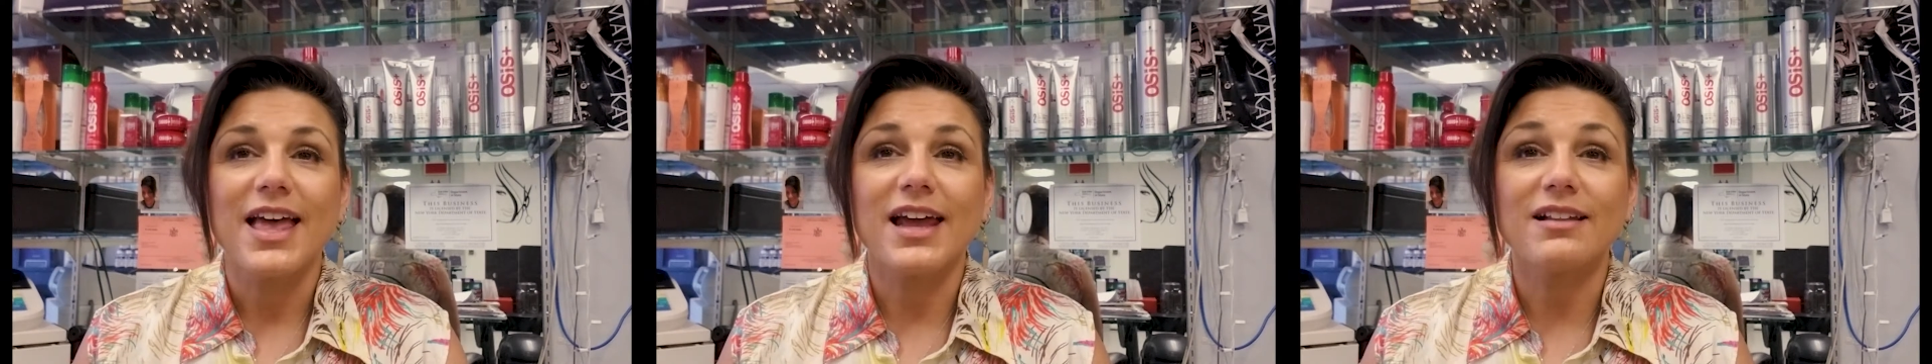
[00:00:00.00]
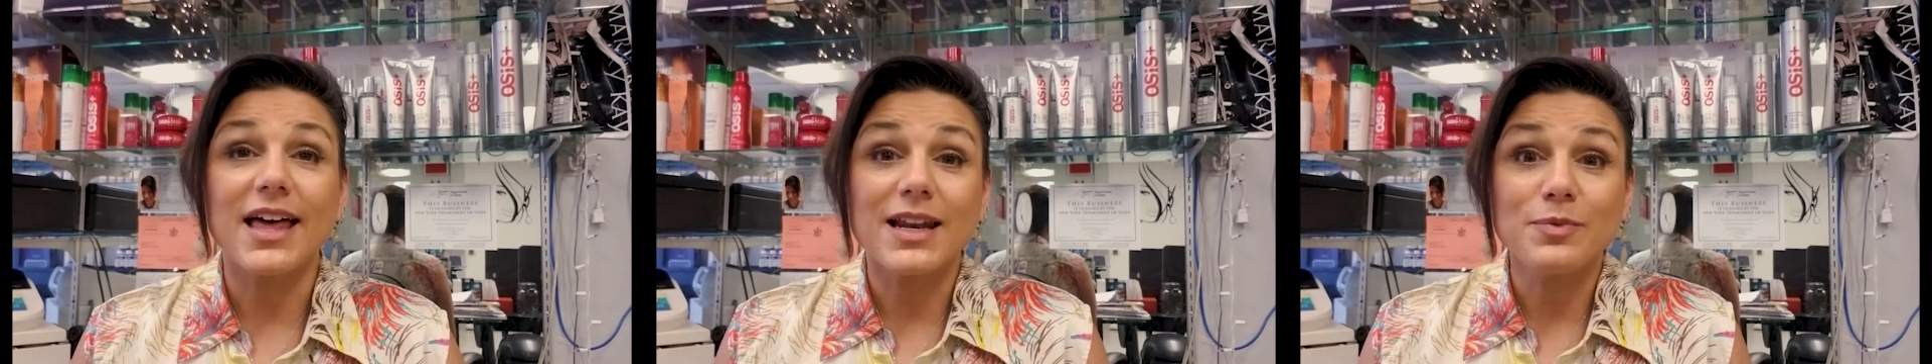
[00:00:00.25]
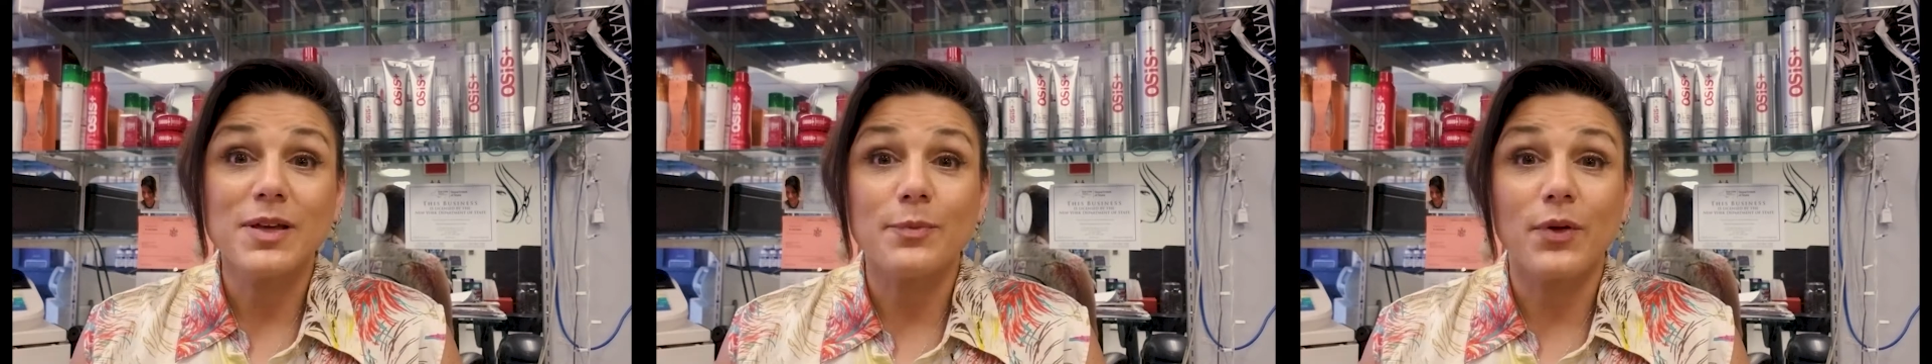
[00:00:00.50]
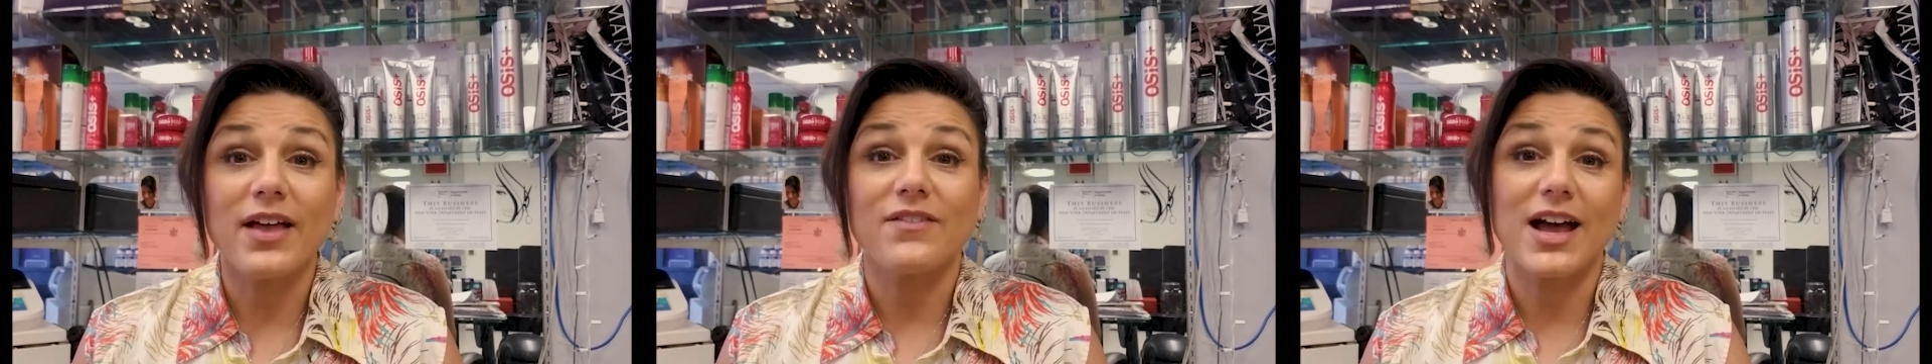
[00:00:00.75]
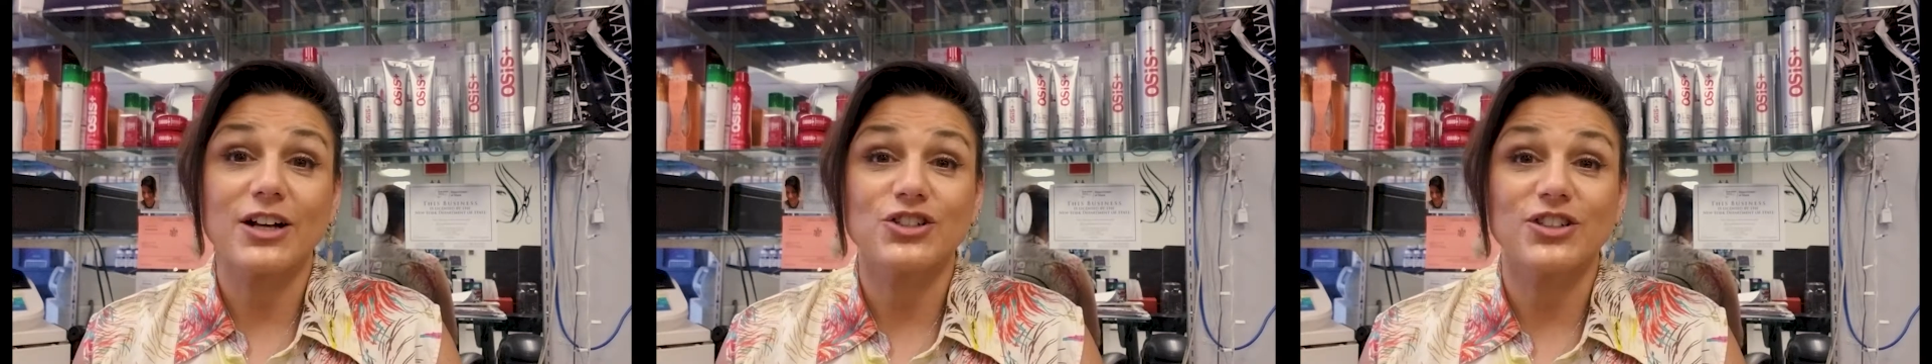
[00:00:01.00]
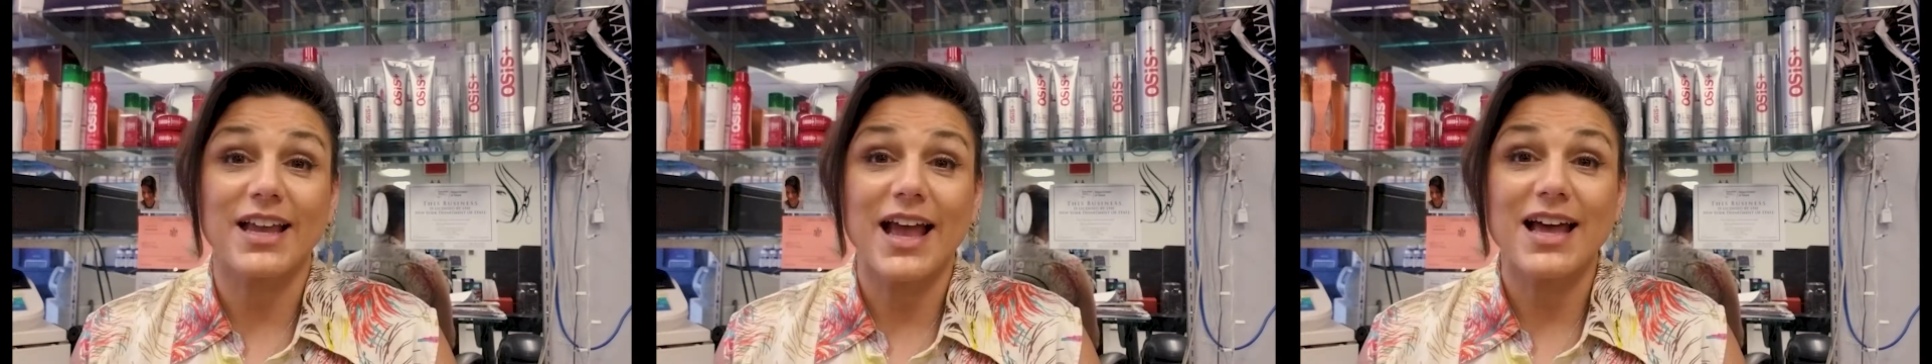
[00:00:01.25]
And a lot of people have
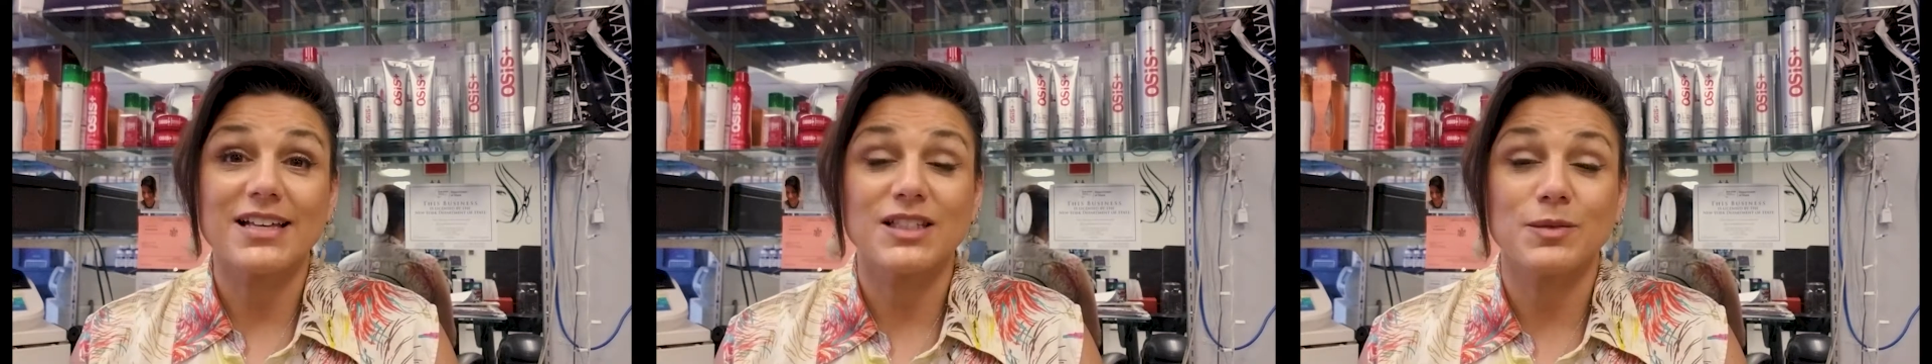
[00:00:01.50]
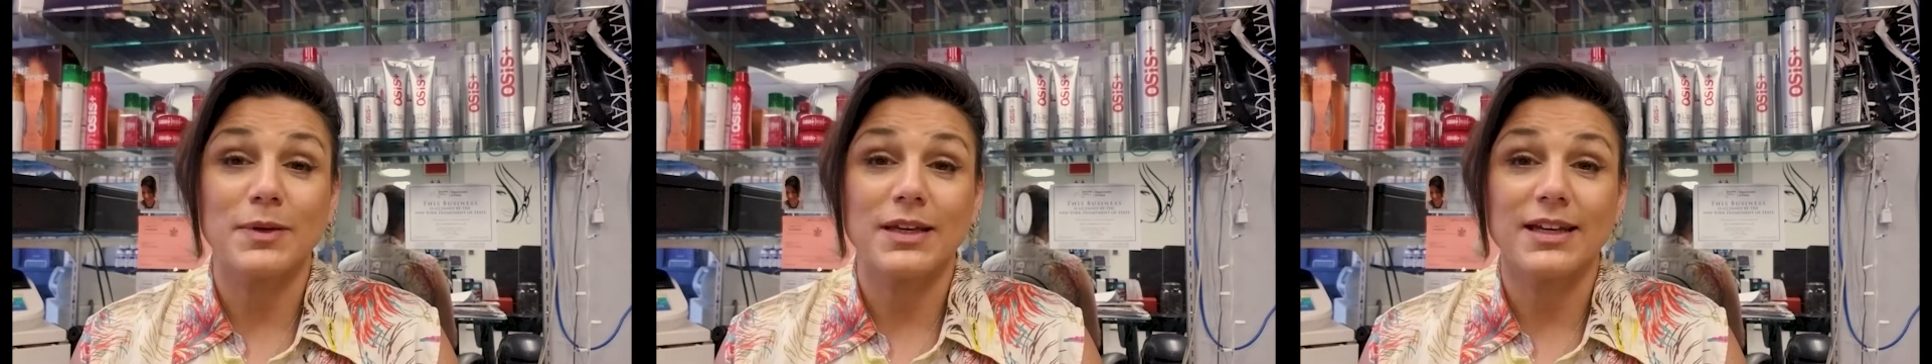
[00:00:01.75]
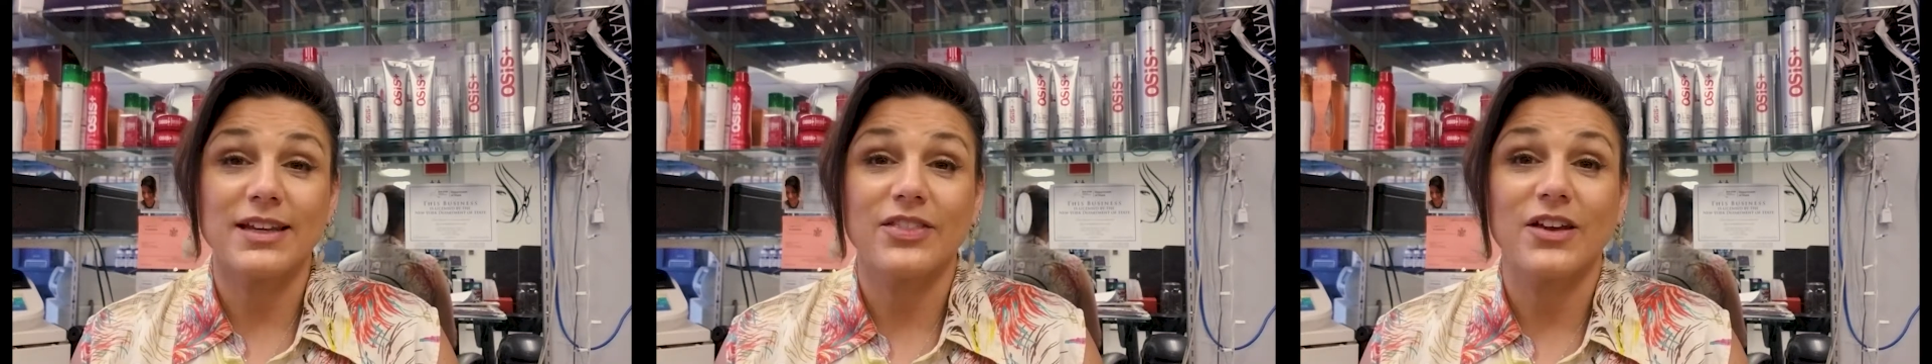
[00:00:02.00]
actually asked me in